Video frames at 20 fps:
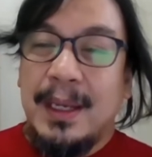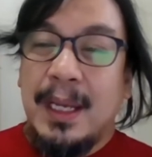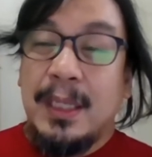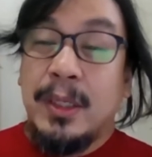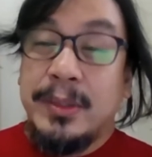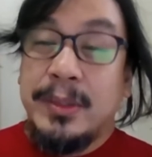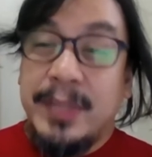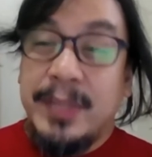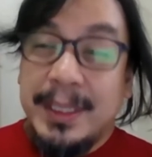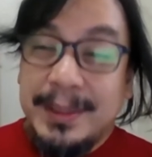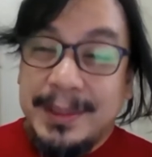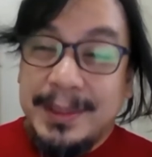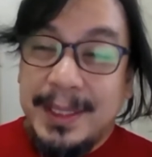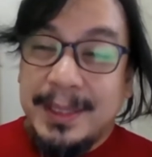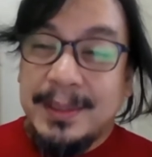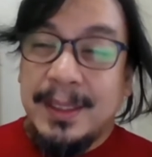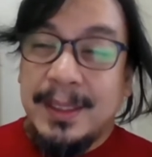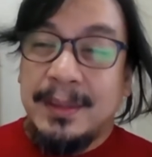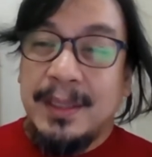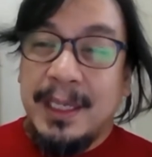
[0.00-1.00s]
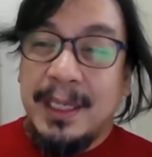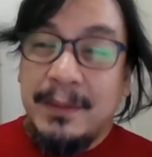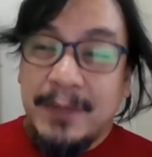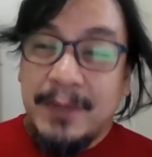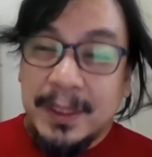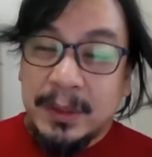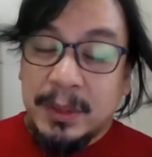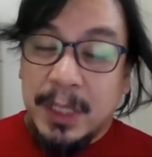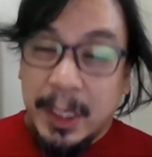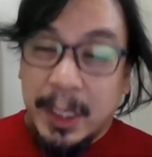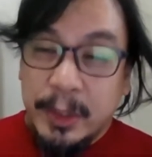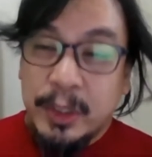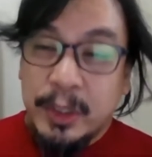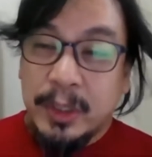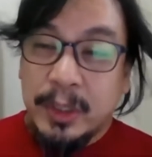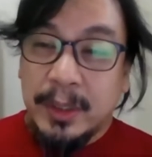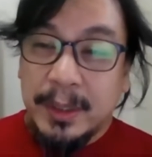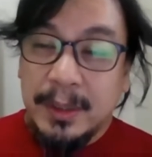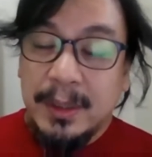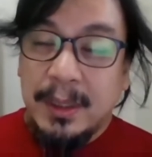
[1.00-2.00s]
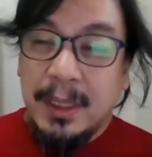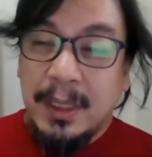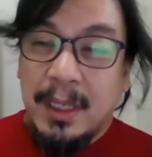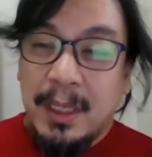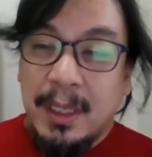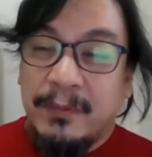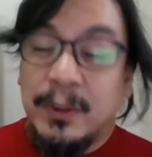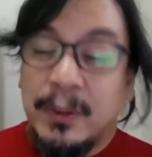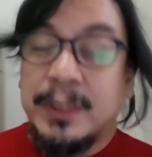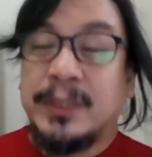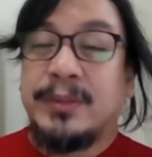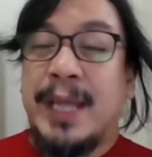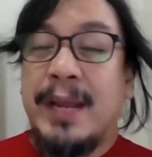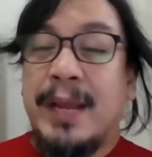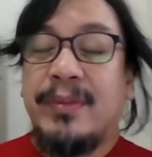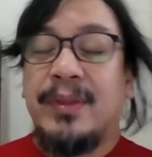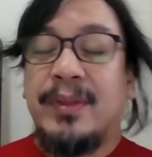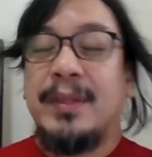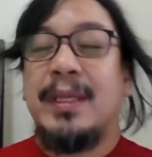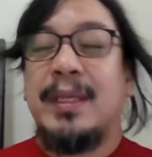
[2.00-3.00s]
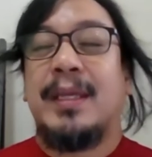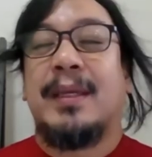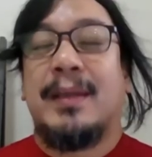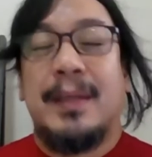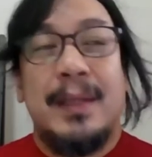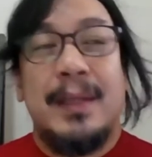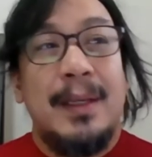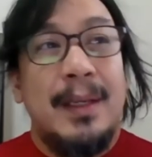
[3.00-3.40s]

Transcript: logistics and the infrastructure for strengthening